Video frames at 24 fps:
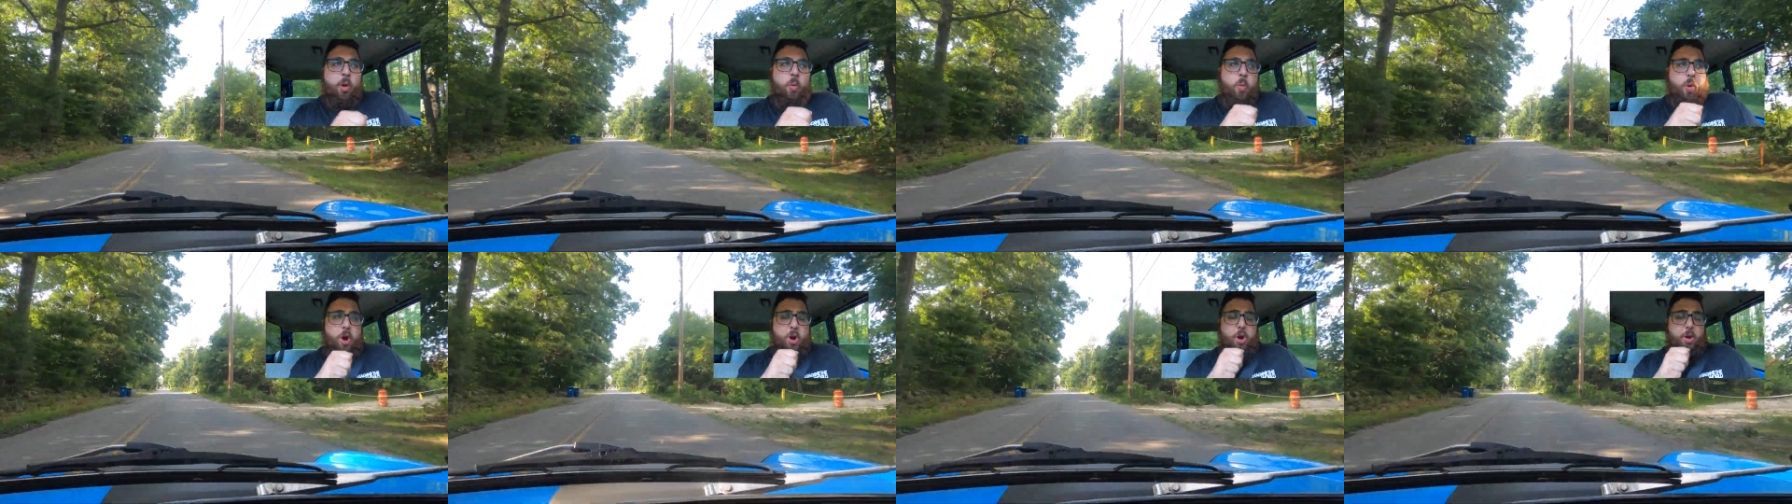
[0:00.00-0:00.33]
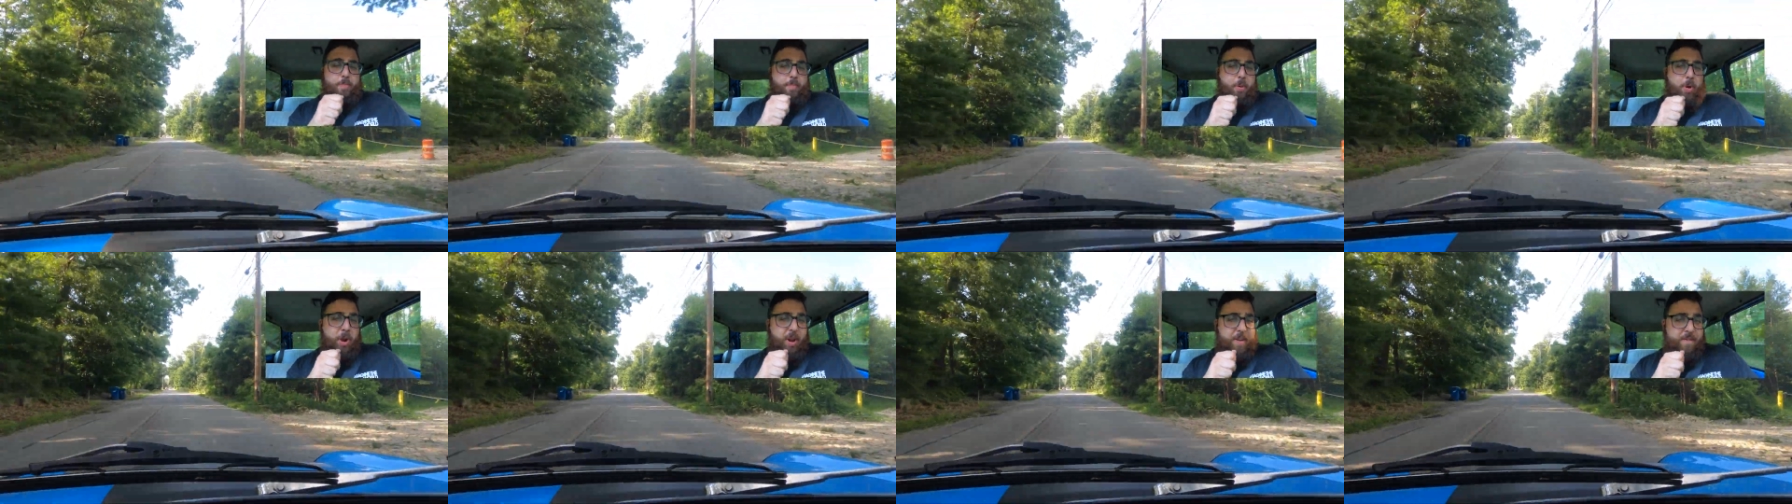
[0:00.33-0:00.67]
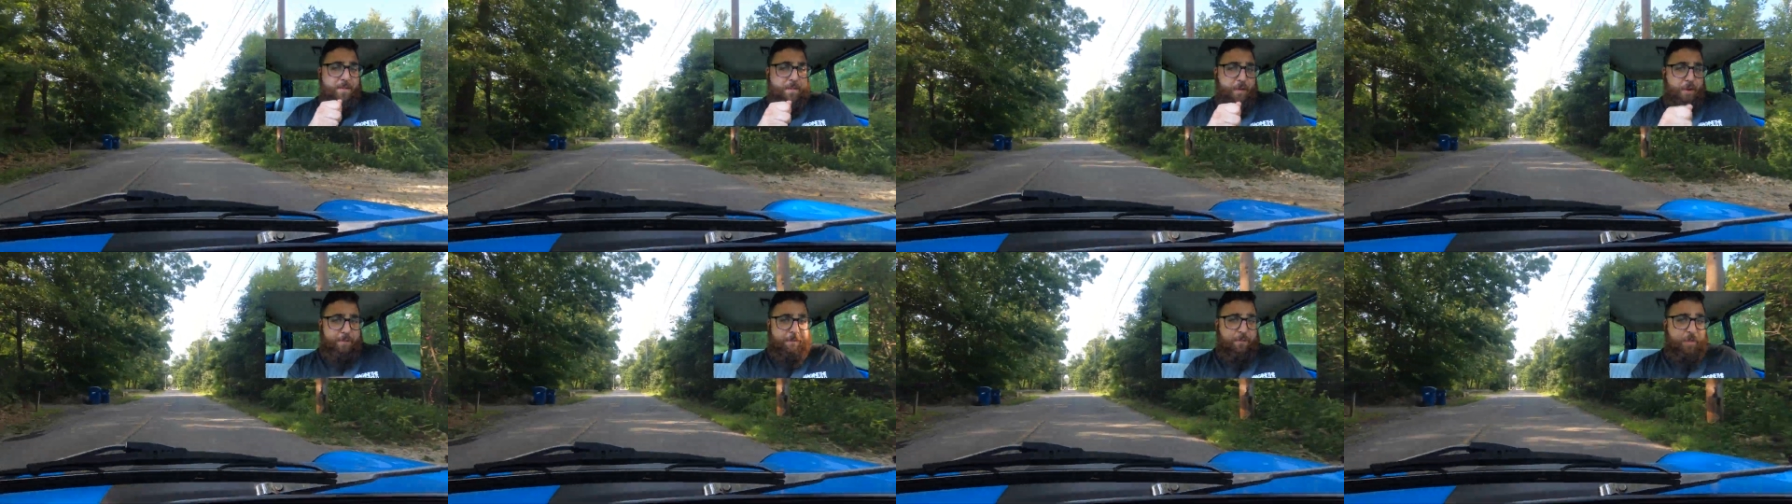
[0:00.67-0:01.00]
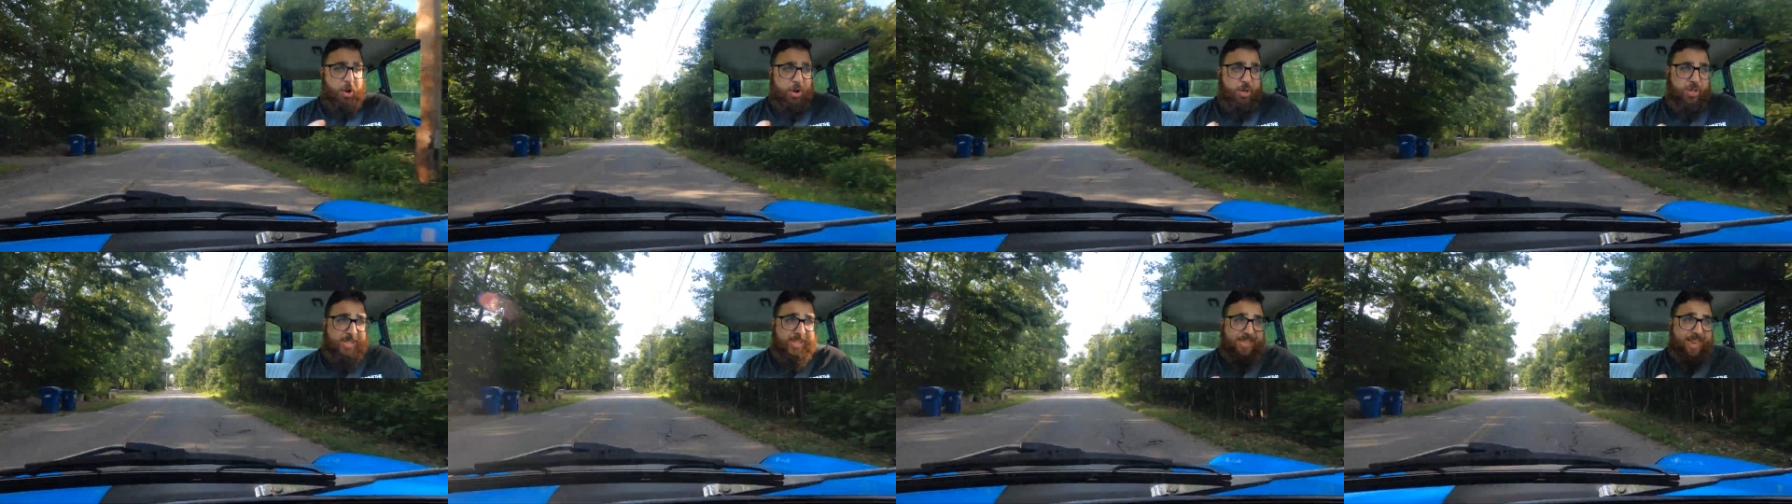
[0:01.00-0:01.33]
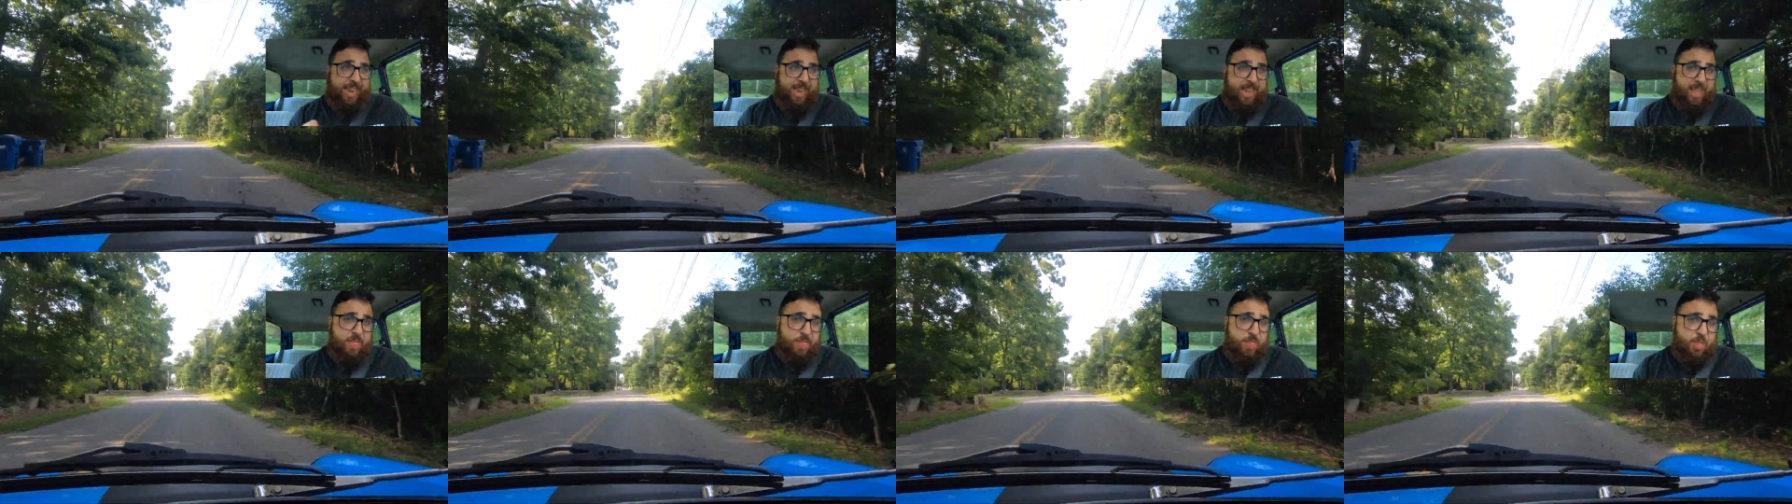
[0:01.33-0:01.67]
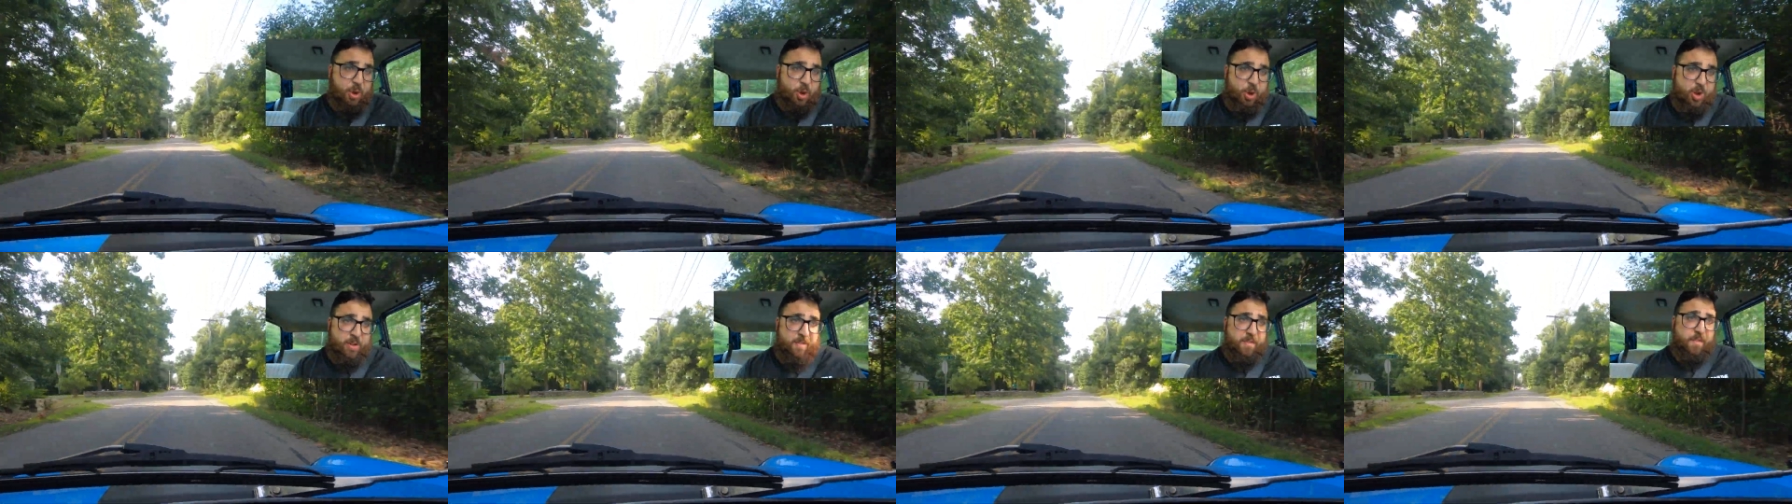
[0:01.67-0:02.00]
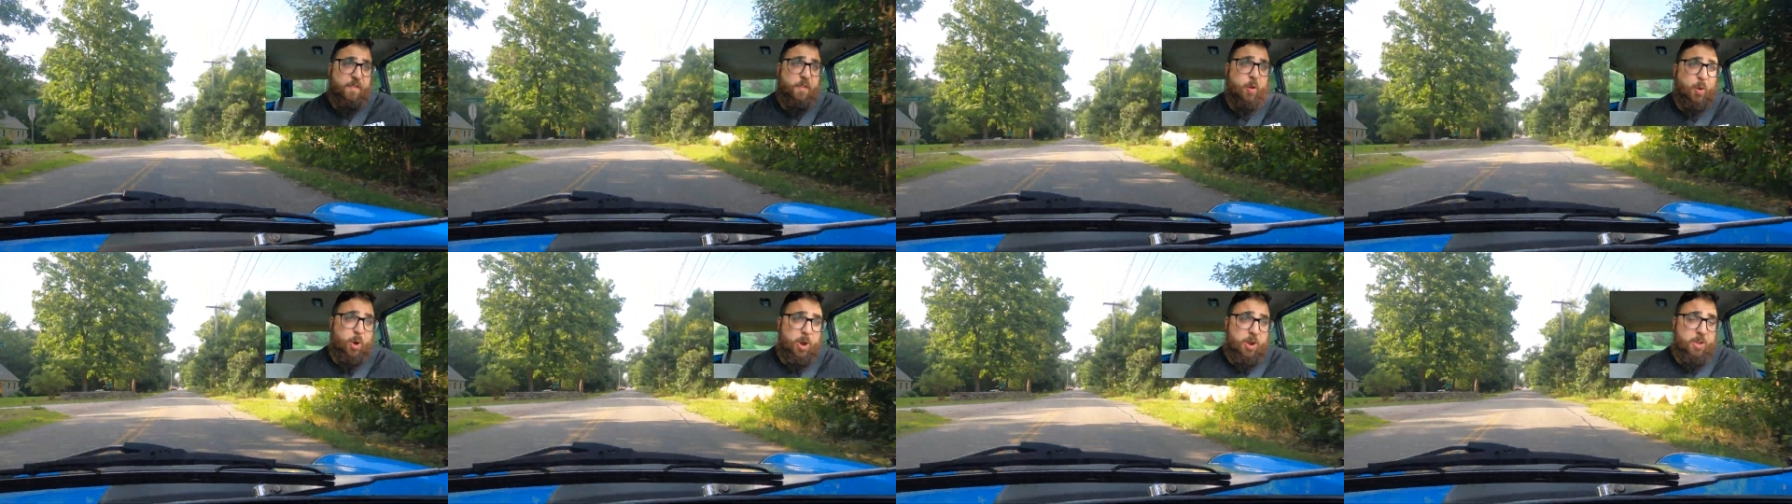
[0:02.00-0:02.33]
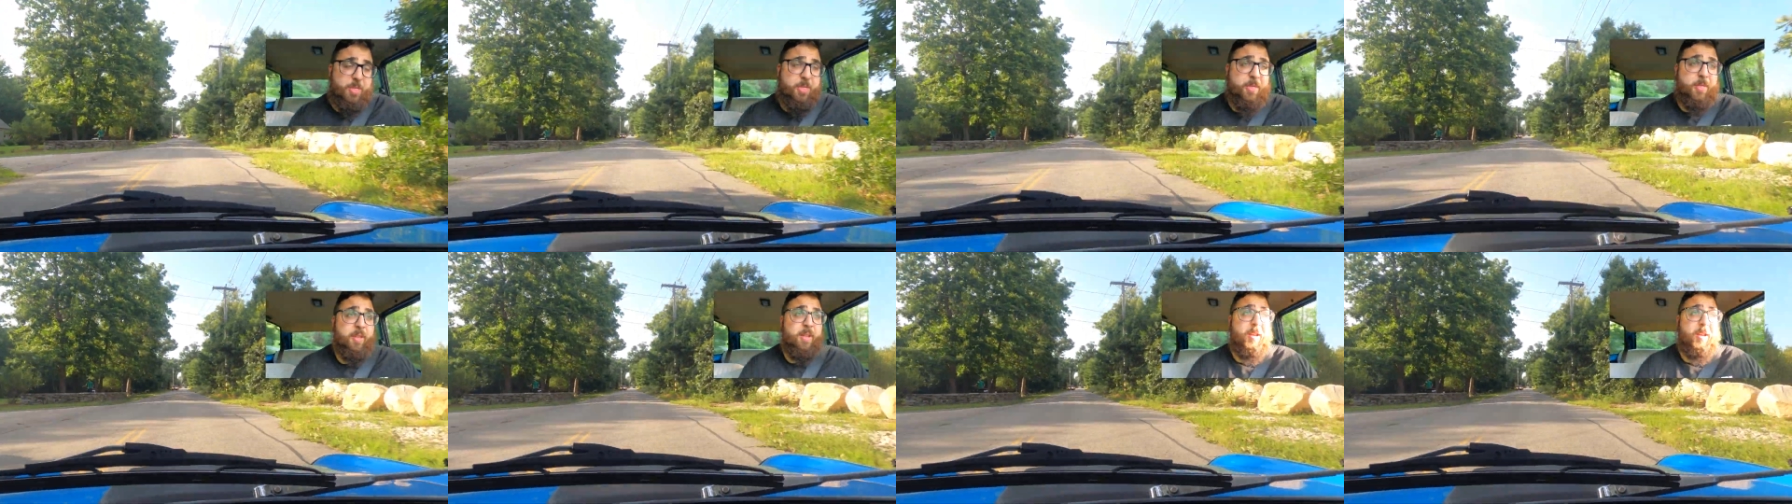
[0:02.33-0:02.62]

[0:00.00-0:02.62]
where to put it for first, second, third, and fourth.